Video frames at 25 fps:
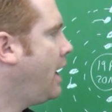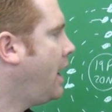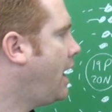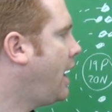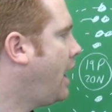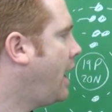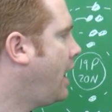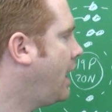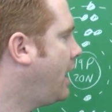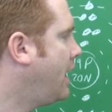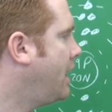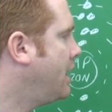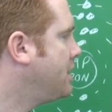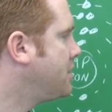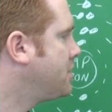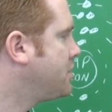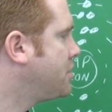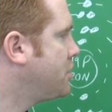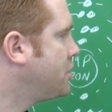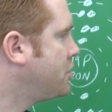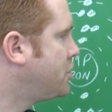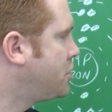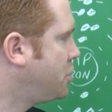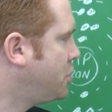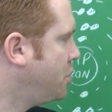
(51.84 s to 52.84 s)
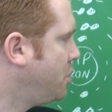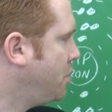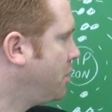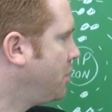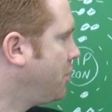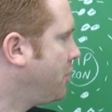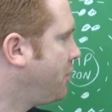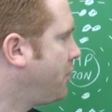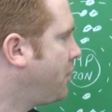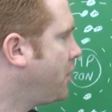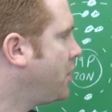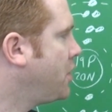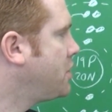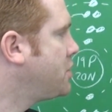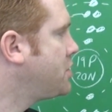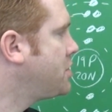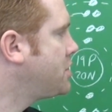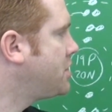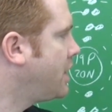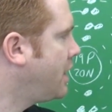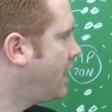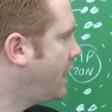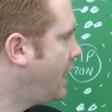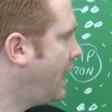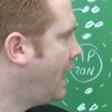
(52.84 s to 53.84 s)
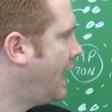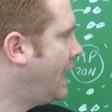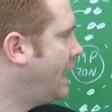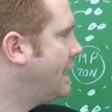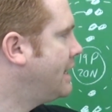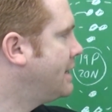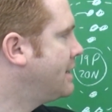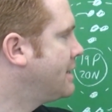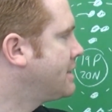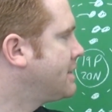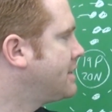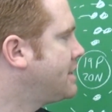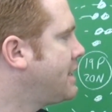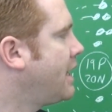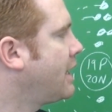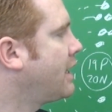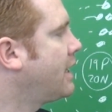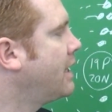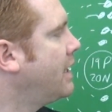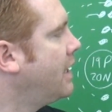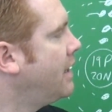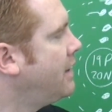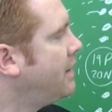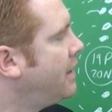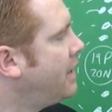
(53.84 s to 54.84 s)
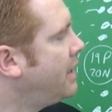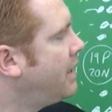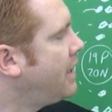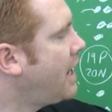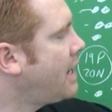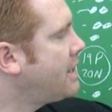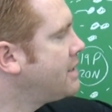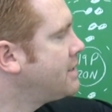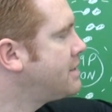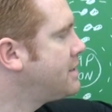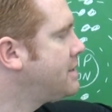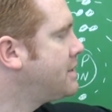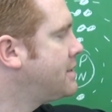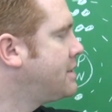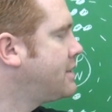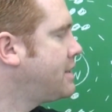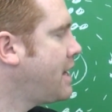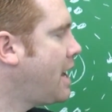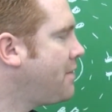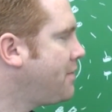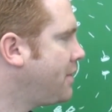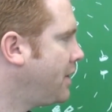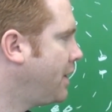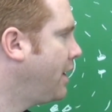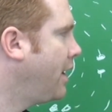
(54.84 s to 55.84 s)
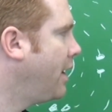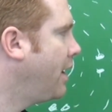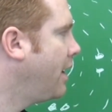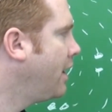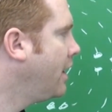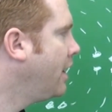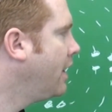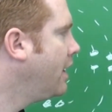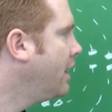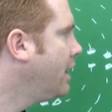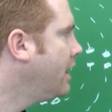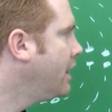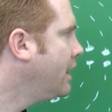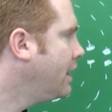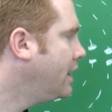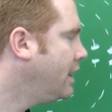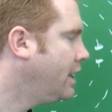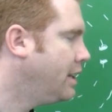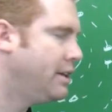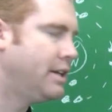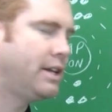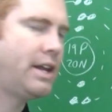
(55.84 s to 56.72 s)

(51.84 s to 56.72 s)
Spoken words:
has 2 in the first, 8 in the second, and then it has 7 in